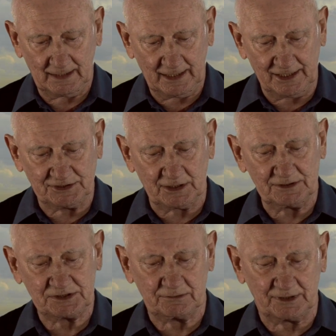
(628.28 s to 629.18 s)
he
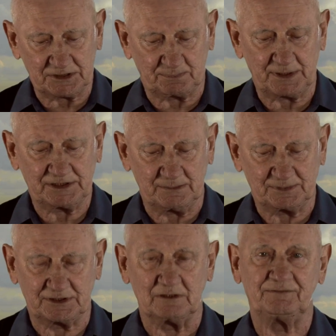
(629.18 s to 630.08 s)
chose to express
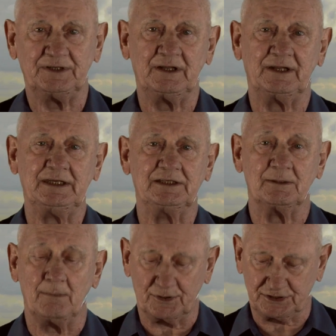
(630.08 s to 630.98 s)
himself in the
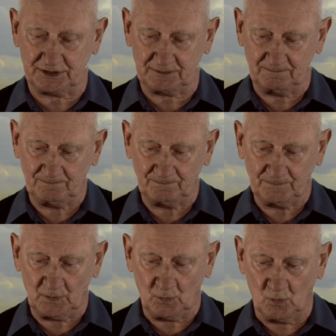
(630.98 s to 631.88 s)
demotic
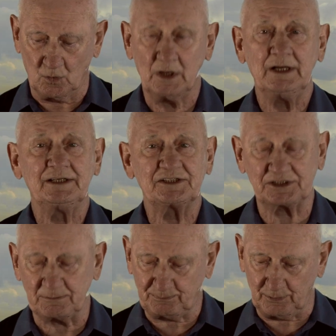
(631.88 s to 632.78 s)
or
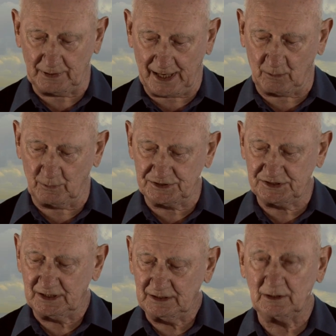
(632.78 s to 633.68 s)
simple
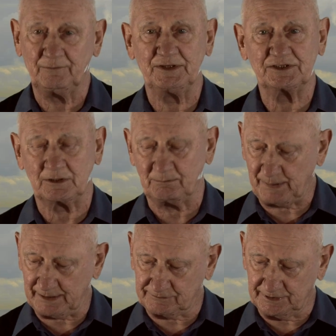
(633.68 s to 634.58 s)
language of his
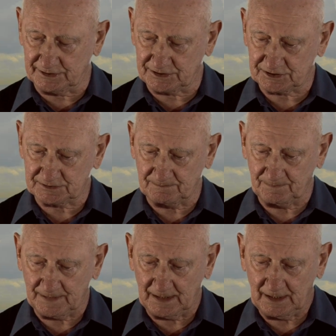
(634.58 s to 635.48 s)
compatriots,
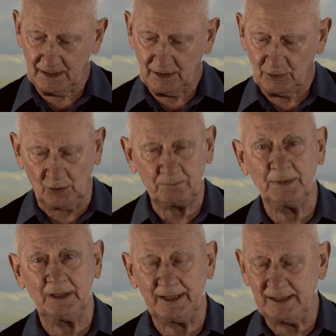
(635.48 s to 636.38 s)
not
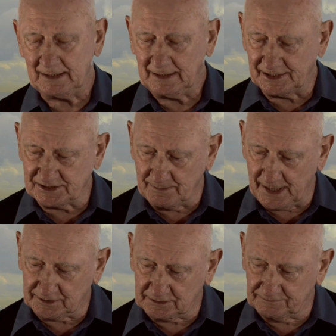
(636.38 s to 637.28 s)
merely as a
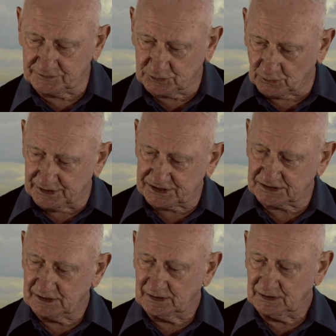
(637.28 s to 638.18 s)
matter of choice,